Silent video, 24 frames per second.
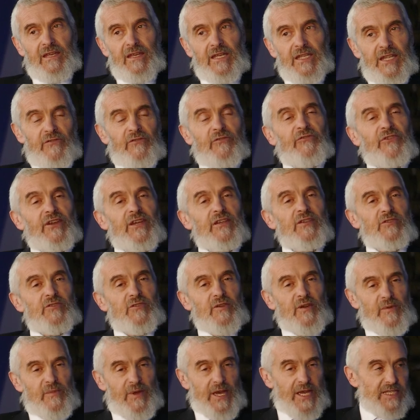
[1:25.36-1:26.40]
It never fails
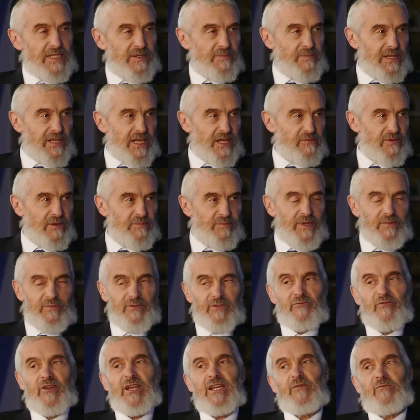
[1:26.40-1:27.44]
to amaze me that when
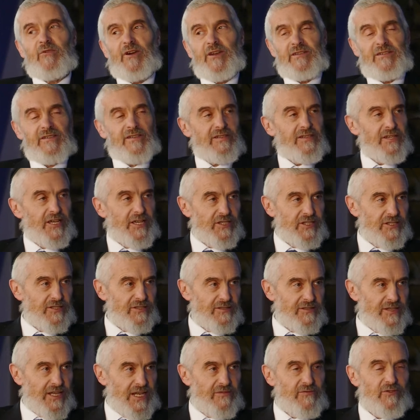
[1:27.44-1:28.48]
people really want to
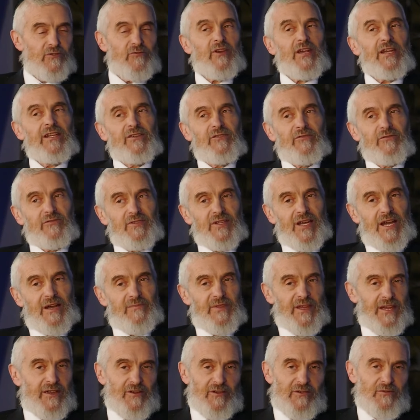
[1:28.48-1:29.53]
detach and have a really good time,
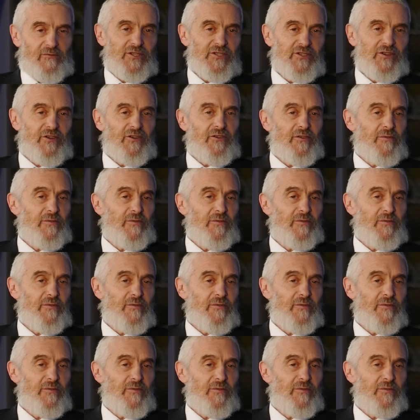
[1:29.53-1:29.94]
they go and watch a